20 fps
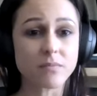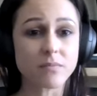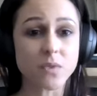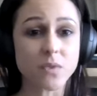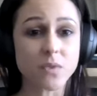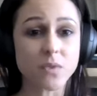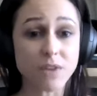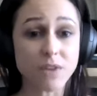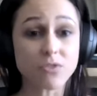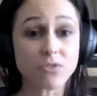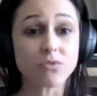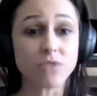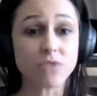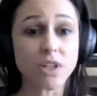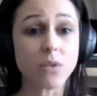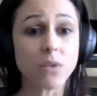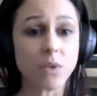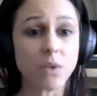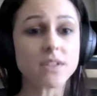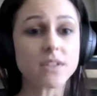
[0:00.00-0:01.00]
You have to
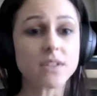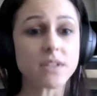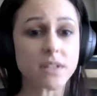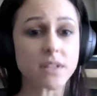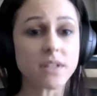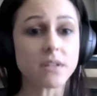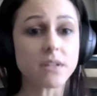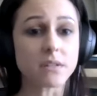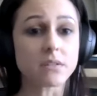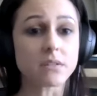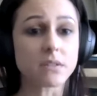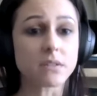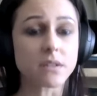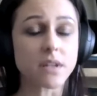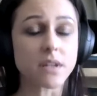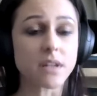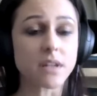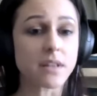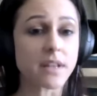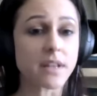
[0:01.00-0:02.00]
really want to heal.
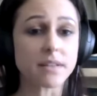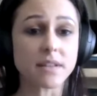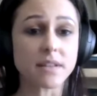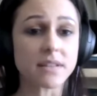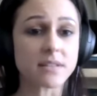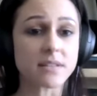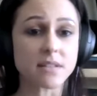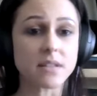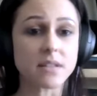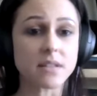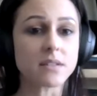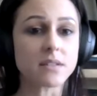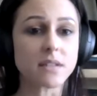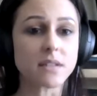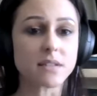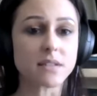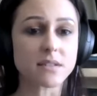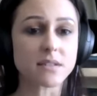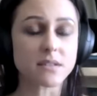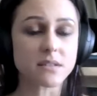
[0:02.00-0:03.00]
And that's it.
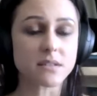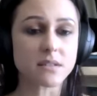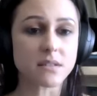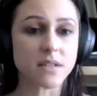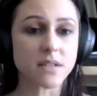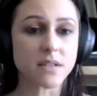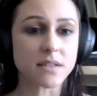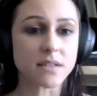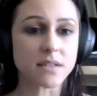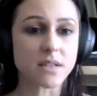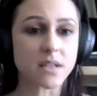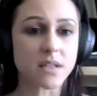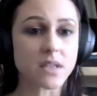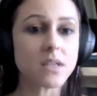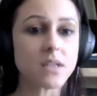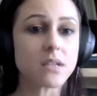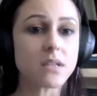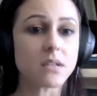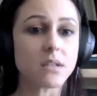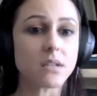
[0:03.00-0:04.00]
That's the
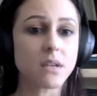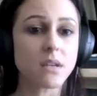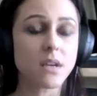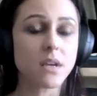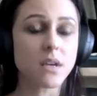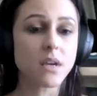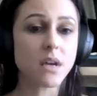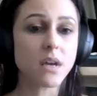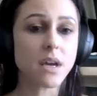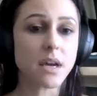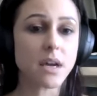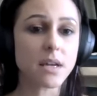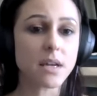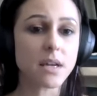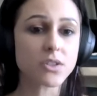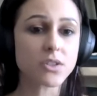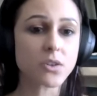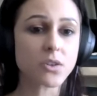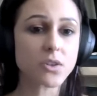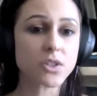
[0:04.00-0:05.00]
key. And
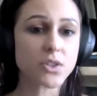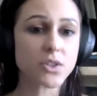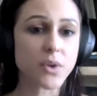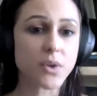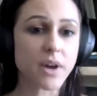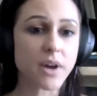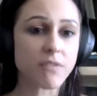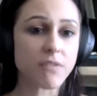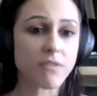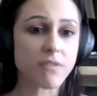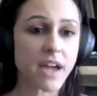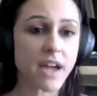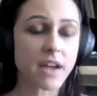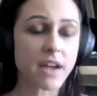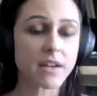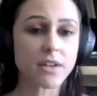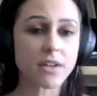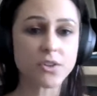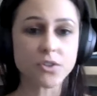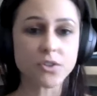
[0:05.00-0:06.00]
as long as you have
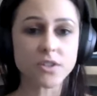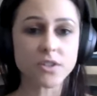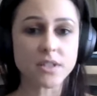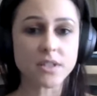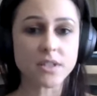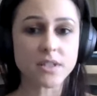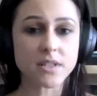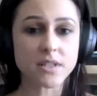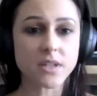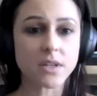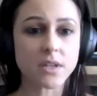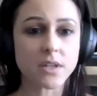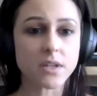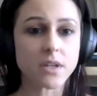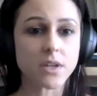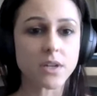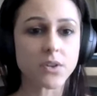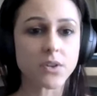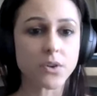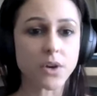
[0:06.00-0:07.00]
that, and you're sincere
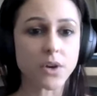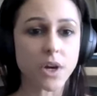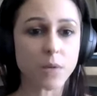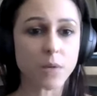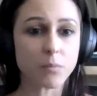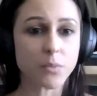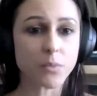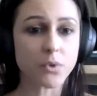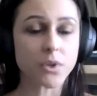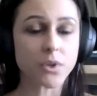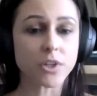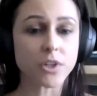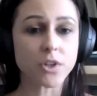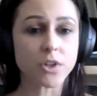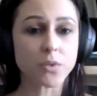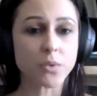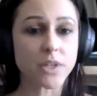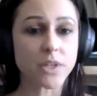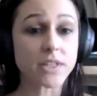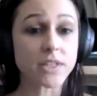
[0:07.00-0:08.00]
and you're humble and
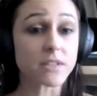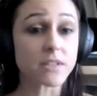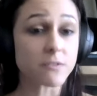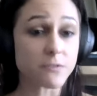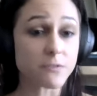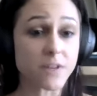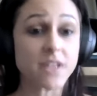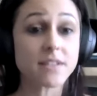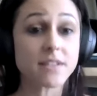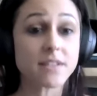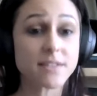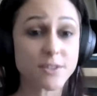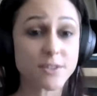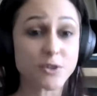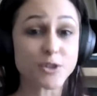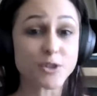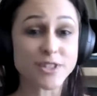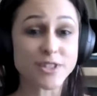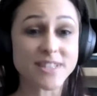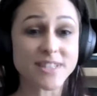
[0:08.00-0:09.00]
you're willing to face
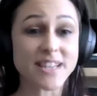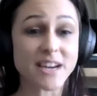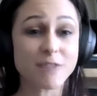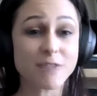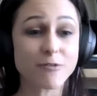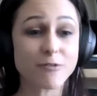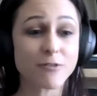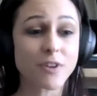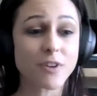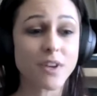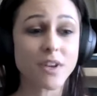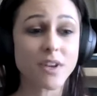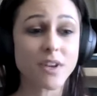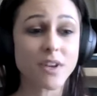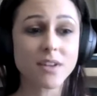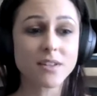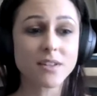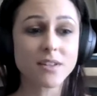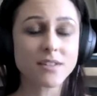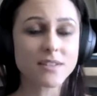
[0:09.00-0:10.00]
your stuff,
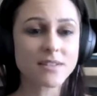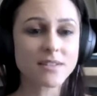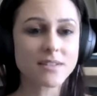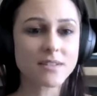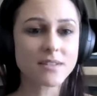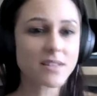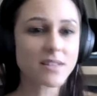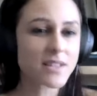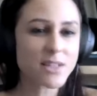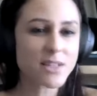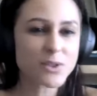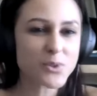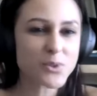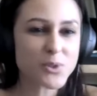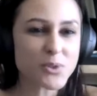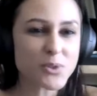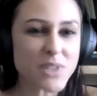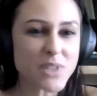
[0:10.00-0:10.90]
then that's all you